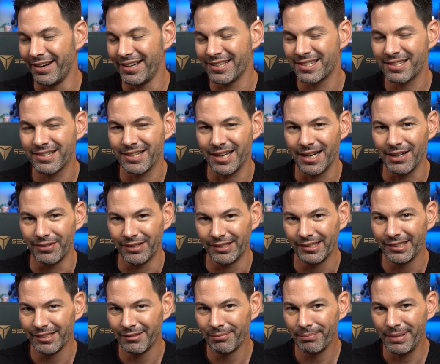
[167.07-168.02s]
It's kind of a
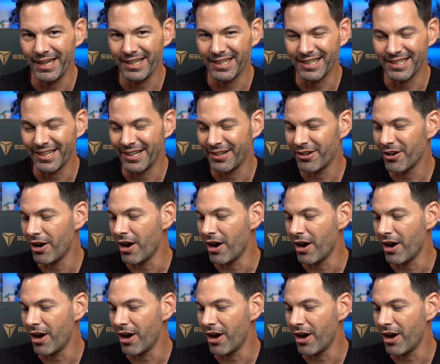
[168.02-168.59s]
pain to take